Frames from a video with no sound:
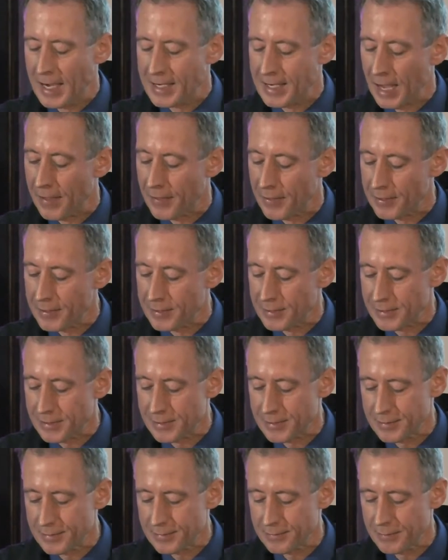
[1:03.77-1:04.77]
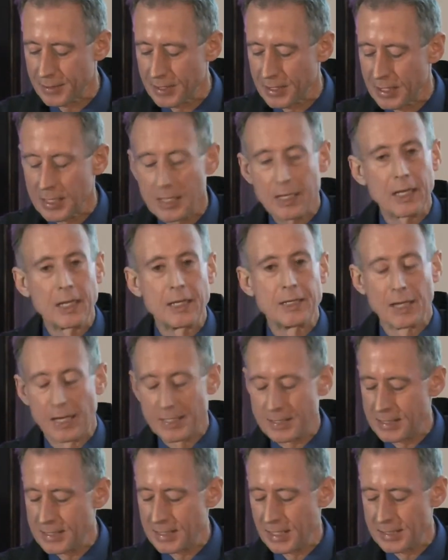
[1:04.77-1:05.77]
and others. In
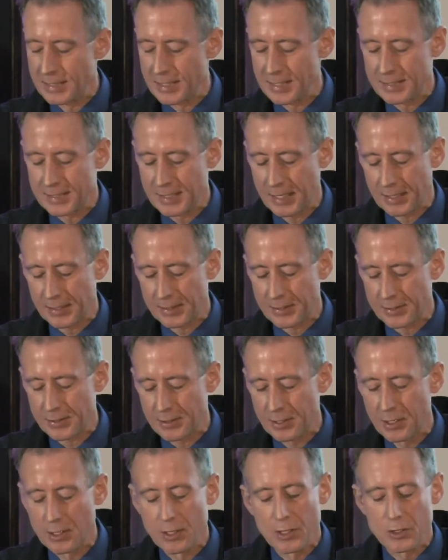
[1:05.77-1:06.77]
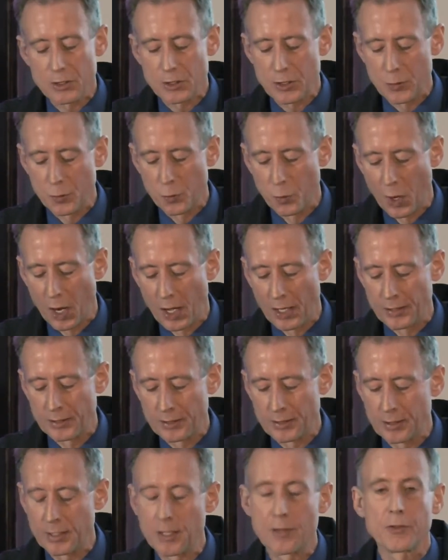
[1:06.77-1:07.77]
1996, she
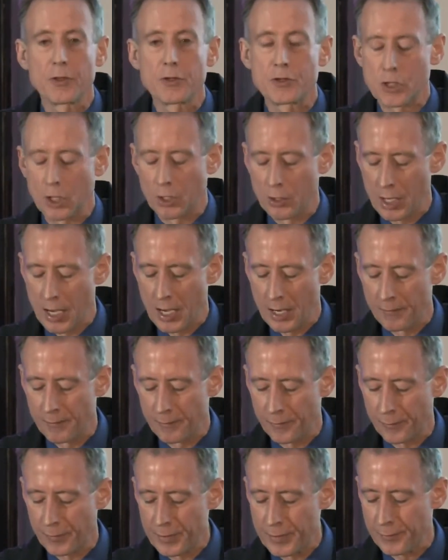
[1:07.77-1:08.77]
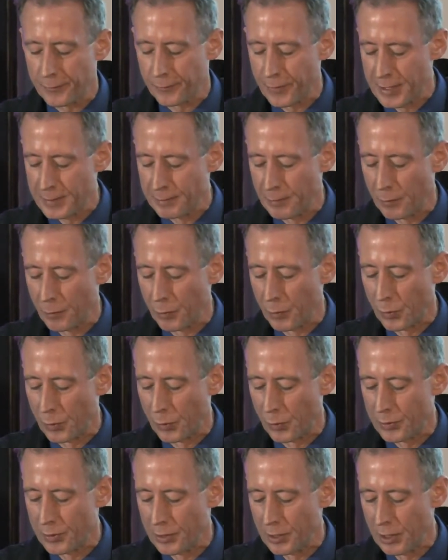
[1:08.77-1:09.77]
won the John Humphrey Freedom
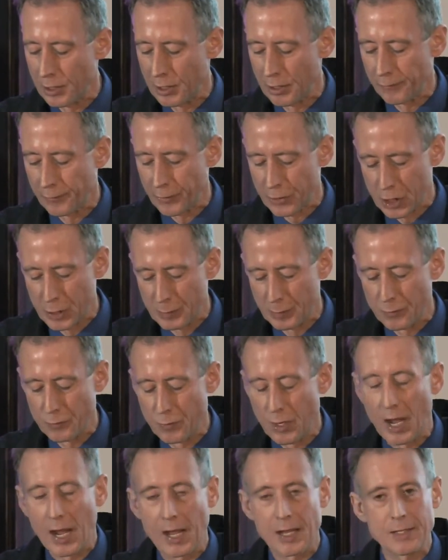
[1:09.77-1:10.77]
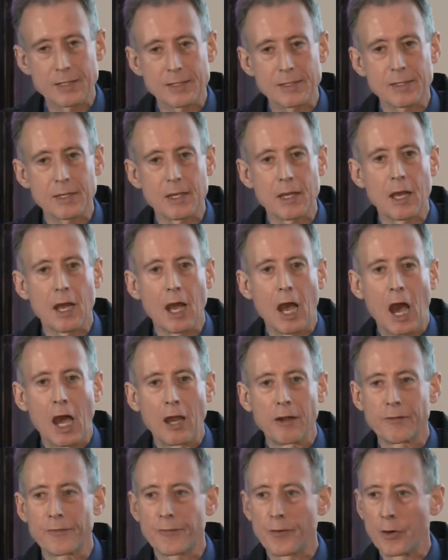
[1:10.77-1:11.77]
Award for Human Rights
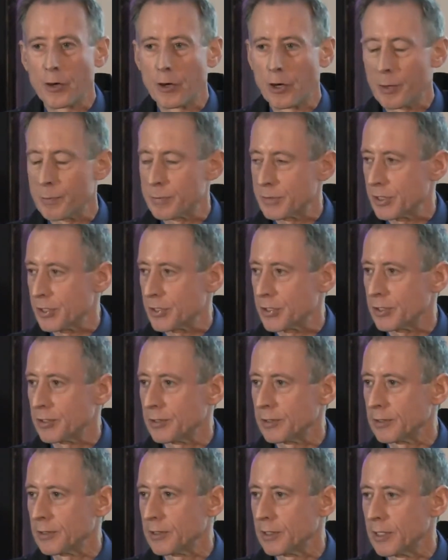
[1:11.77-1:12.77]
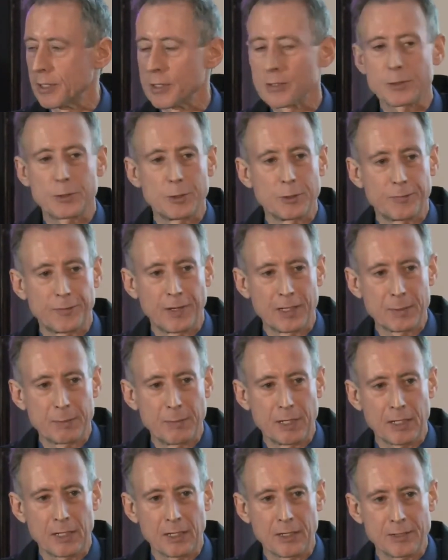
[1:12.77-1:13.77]
and for her opposition to
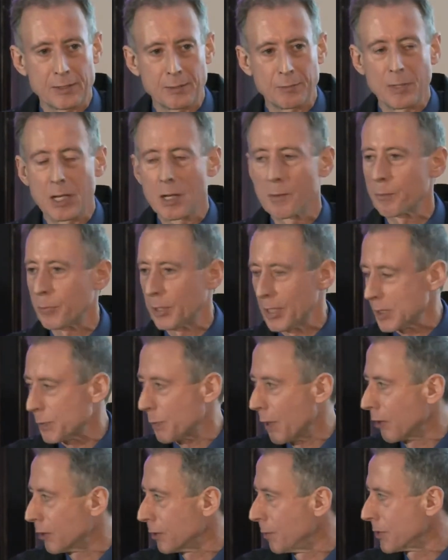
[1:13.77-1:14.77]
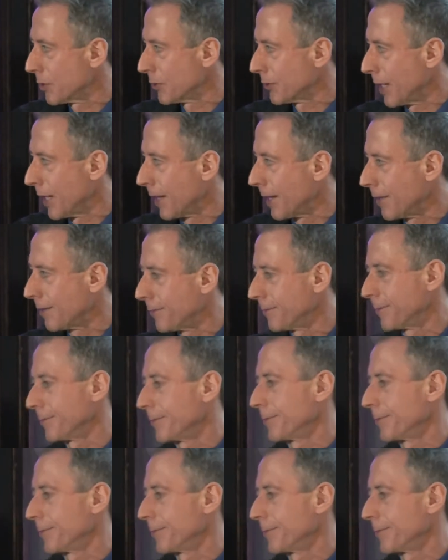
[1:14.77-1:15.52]
fundamentalism. Please welcome Sultana.